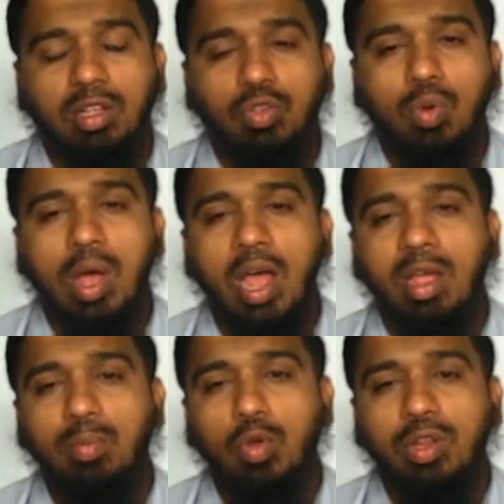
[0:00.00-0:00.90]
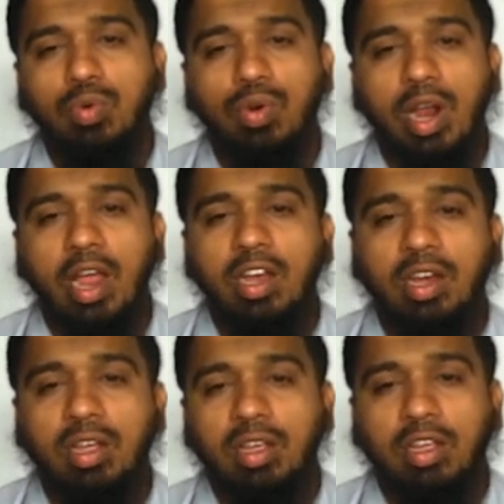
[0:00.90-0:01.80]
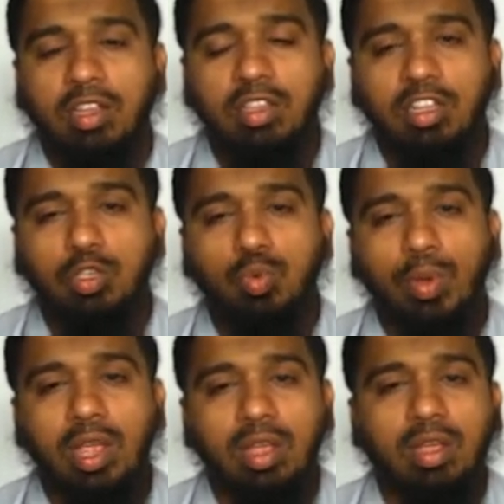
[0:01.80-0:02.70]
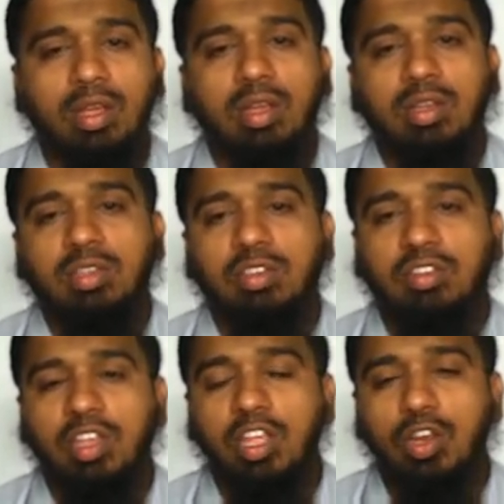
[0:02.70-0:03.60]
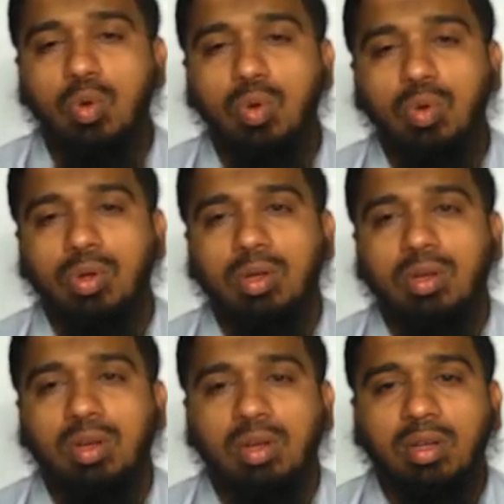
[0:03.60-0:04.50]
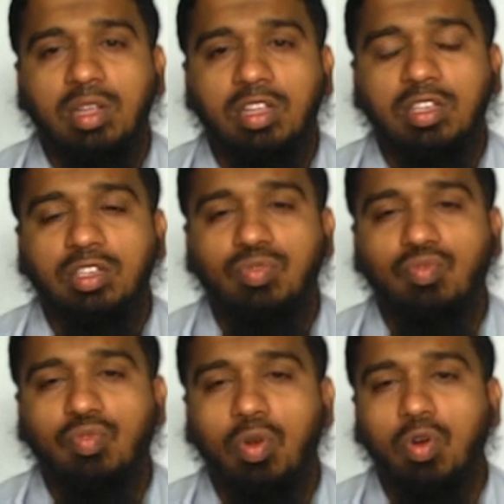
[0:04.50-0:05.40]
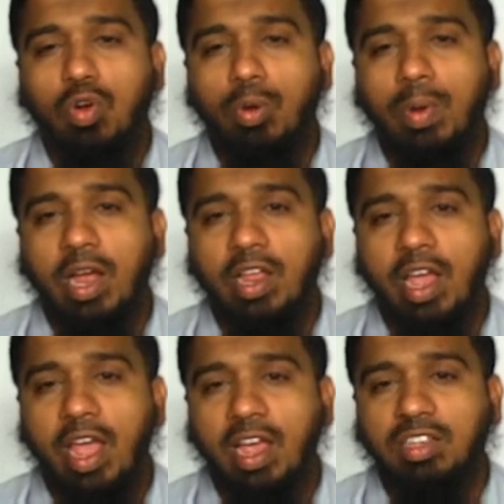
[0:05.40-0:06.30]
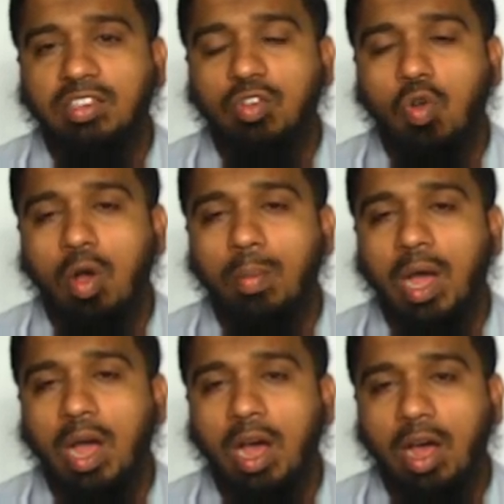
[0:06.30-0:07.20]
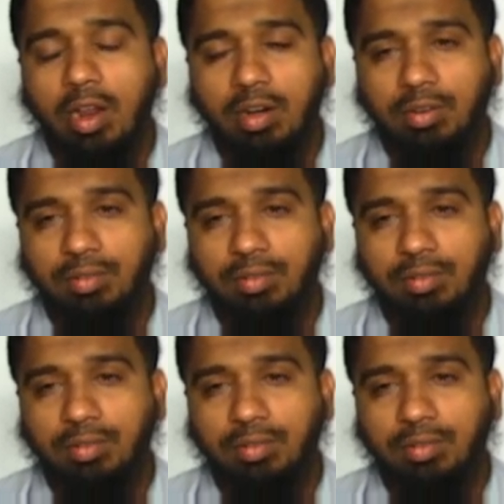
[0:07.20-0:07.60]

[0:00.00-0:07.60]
So I am going to write in this way, 0 is followed by x comma R,